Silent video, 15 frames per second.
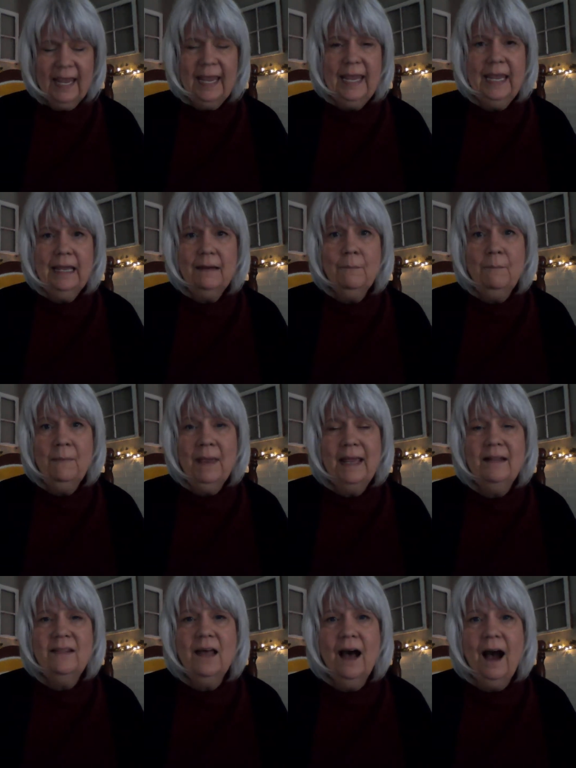It
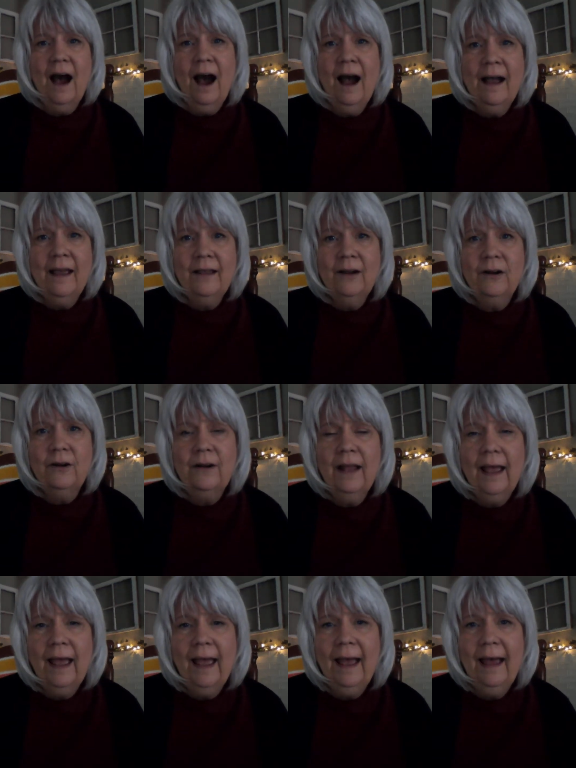made the iron
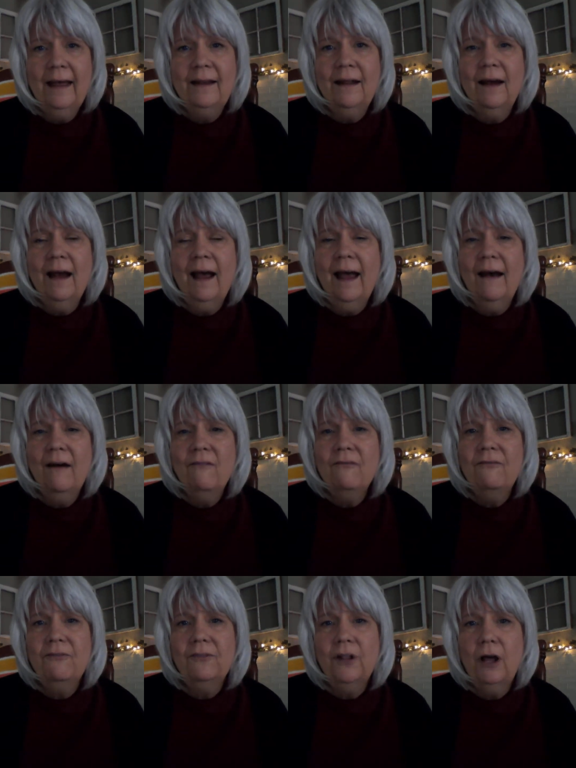head
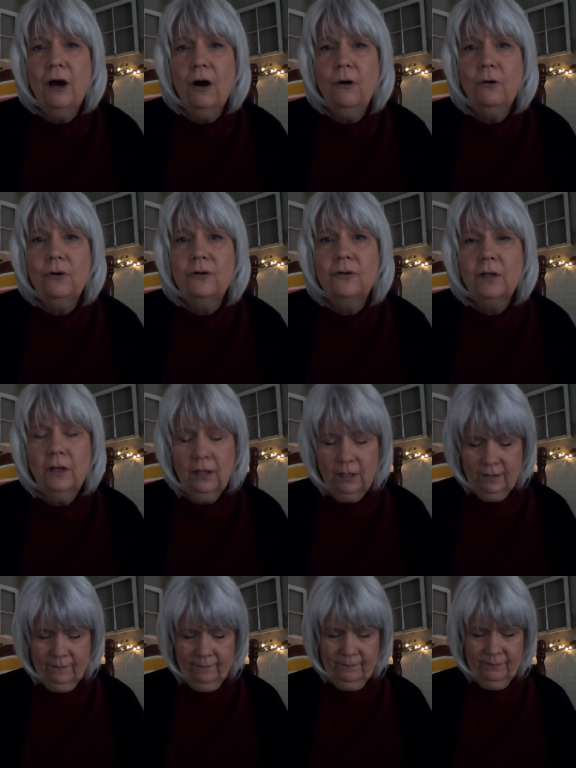float.
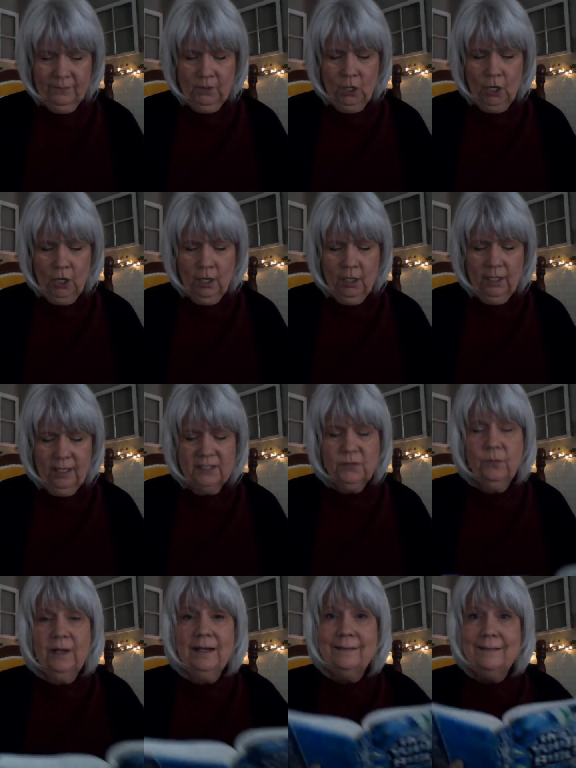That's
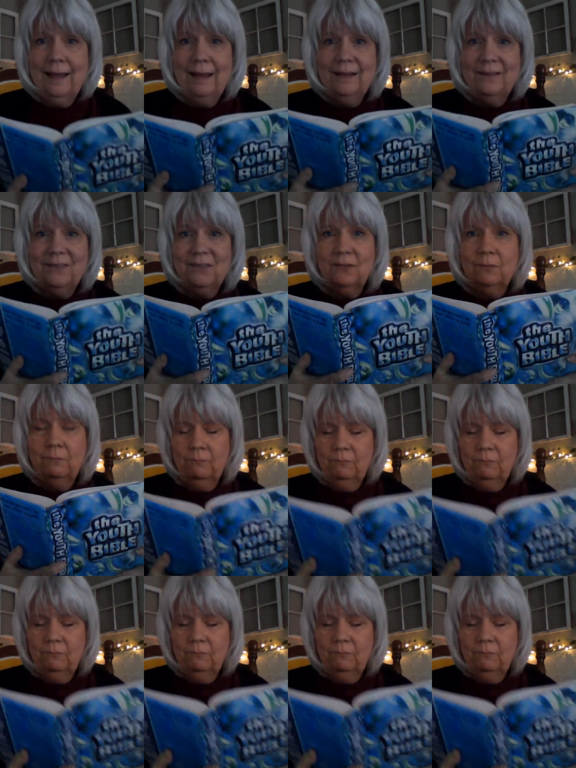what it says.